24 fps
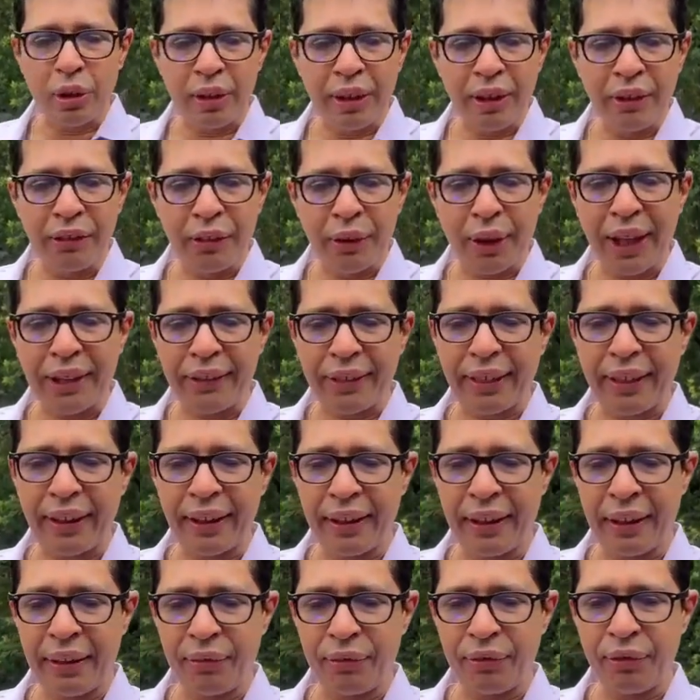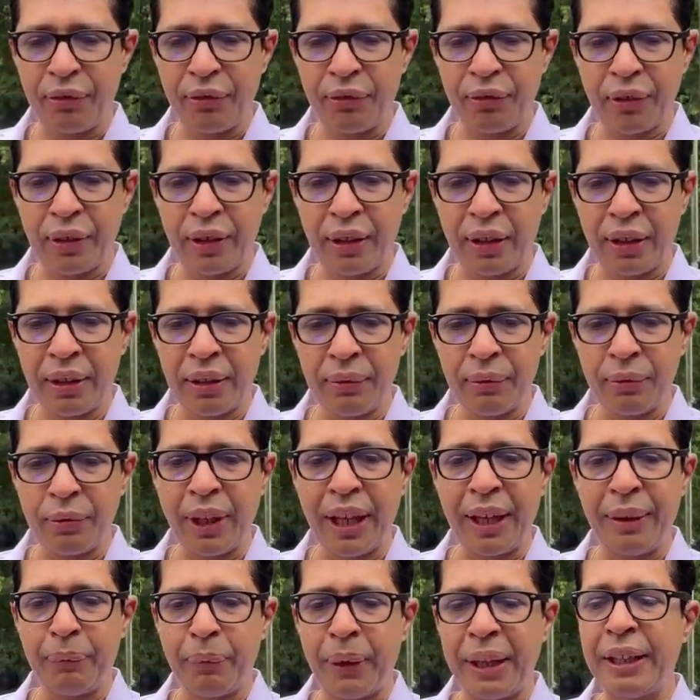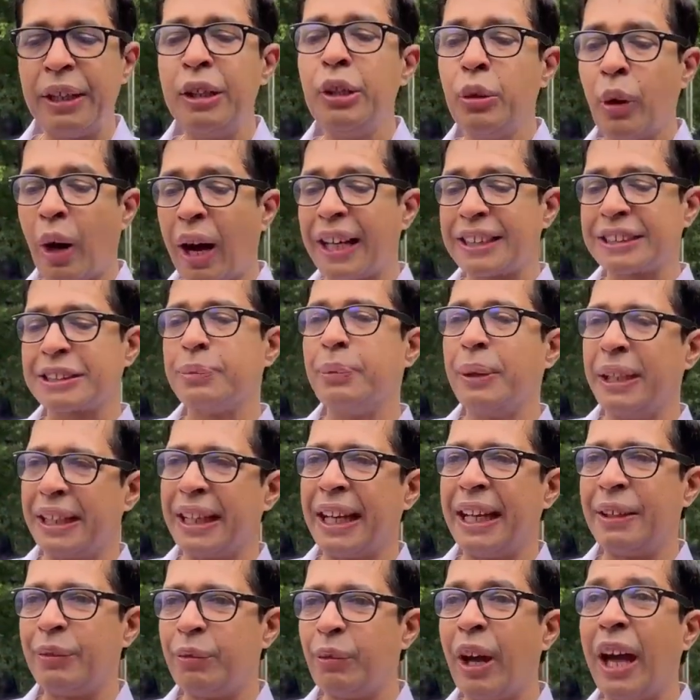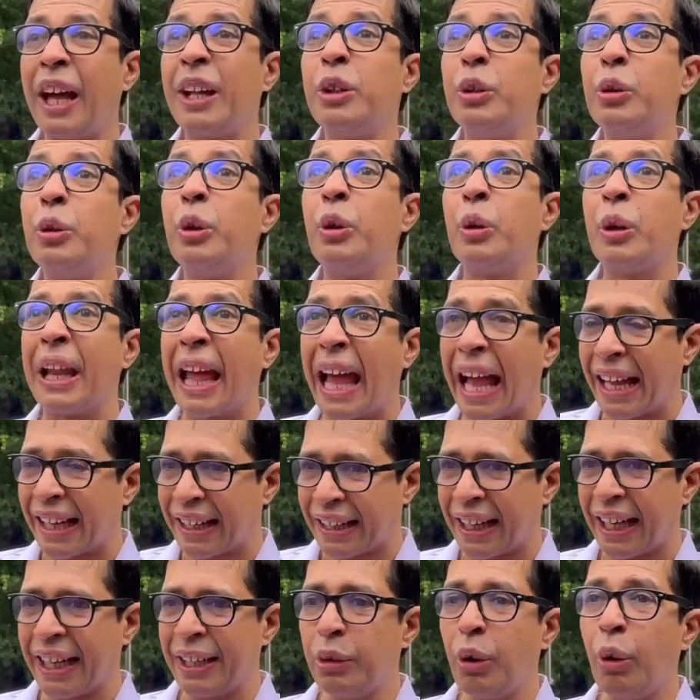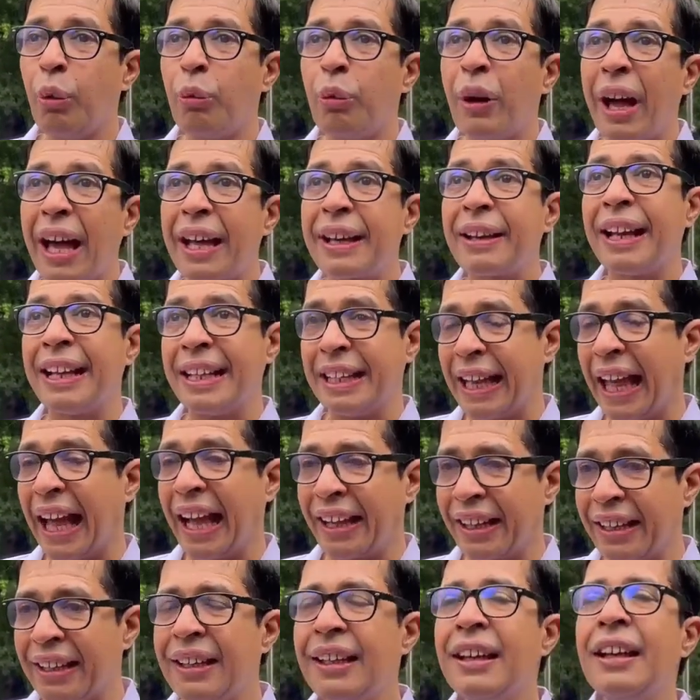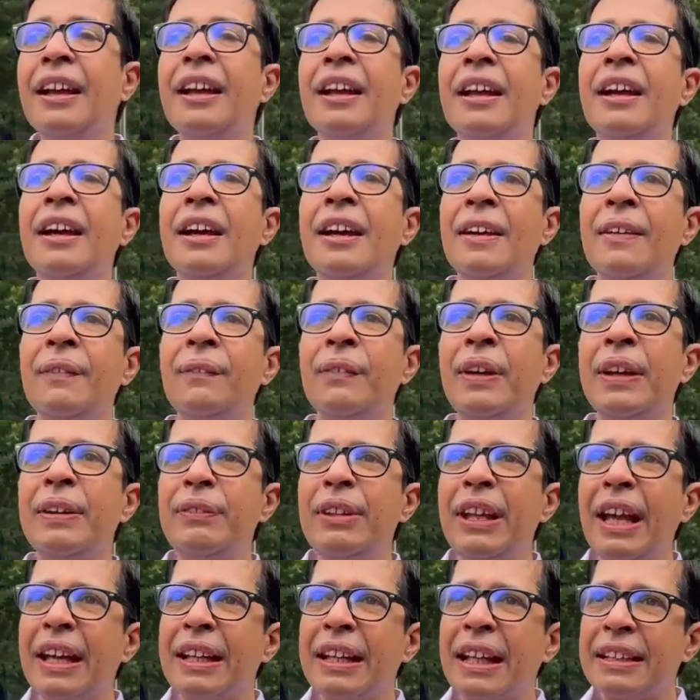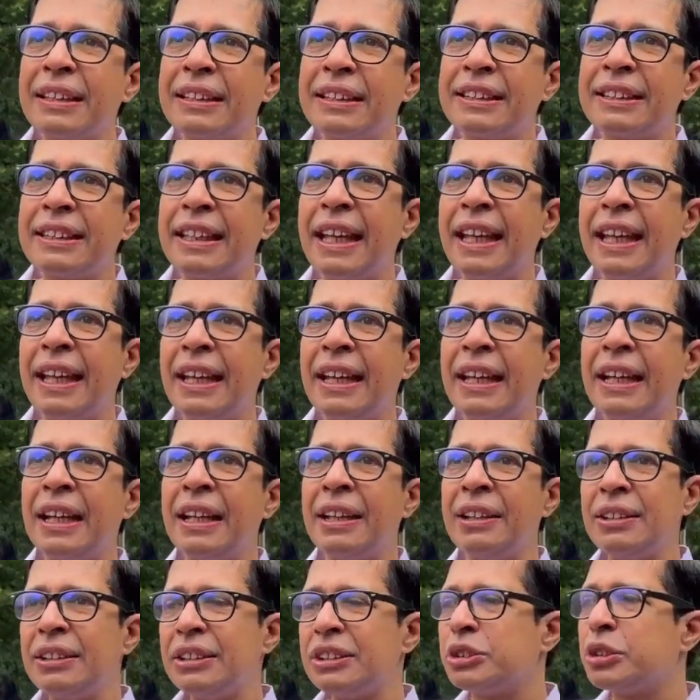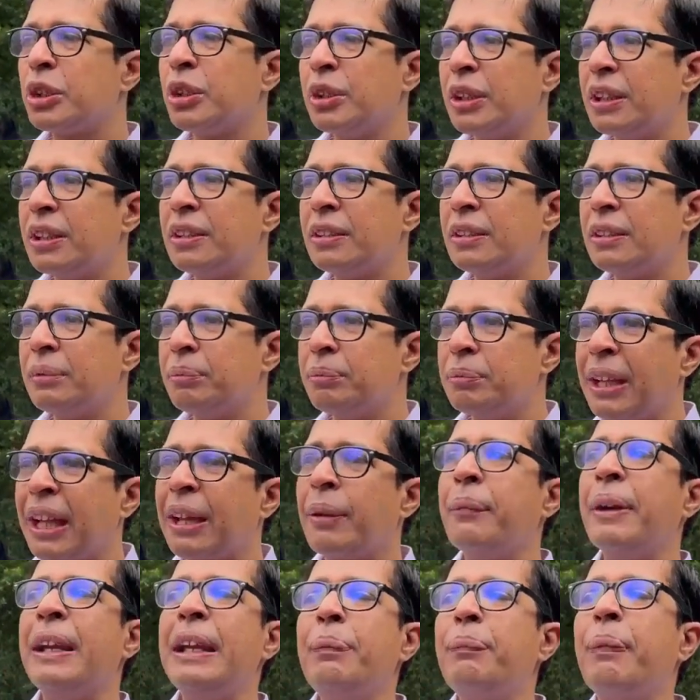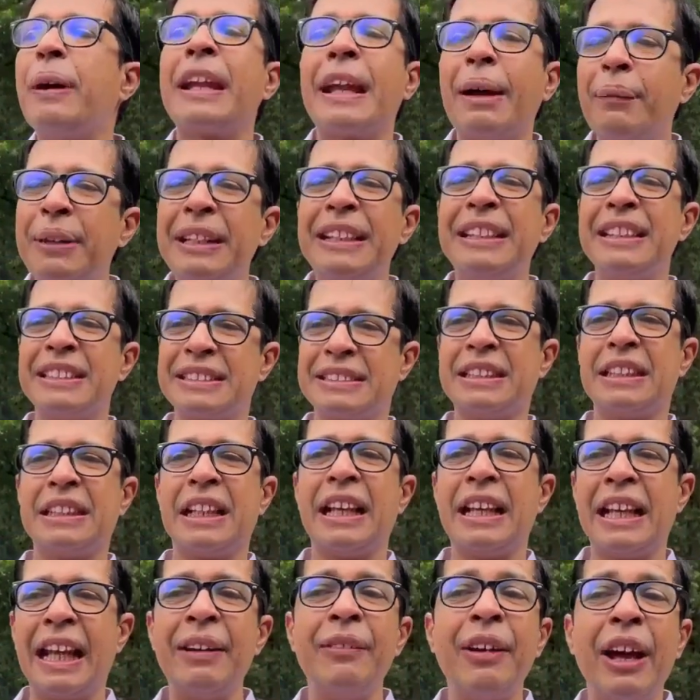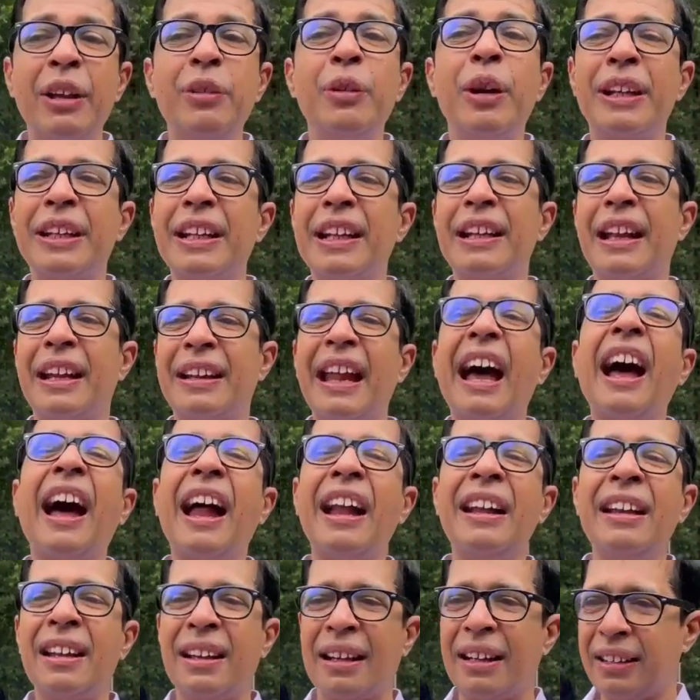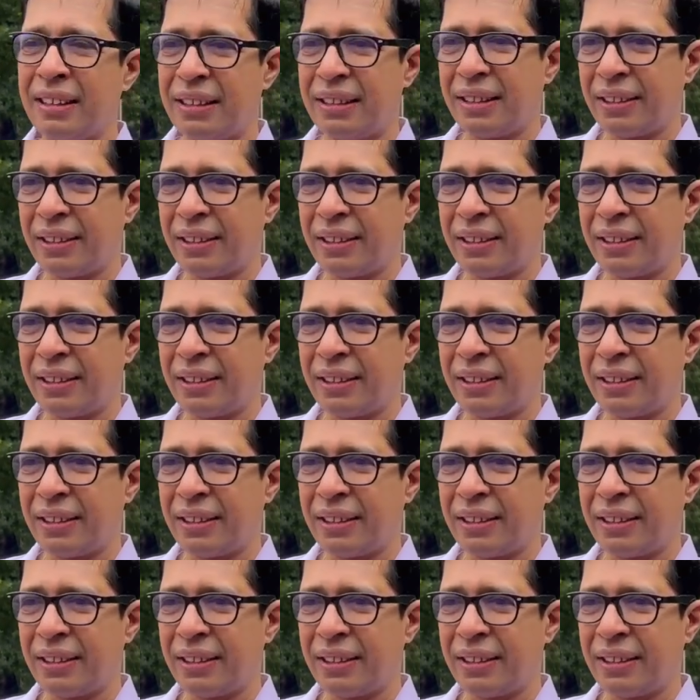gives us a, a way by, you ask me, right, where do you lag? I know where I lag. When we are at, say, uh, so there are many parameters that are evaluated at 100. Right?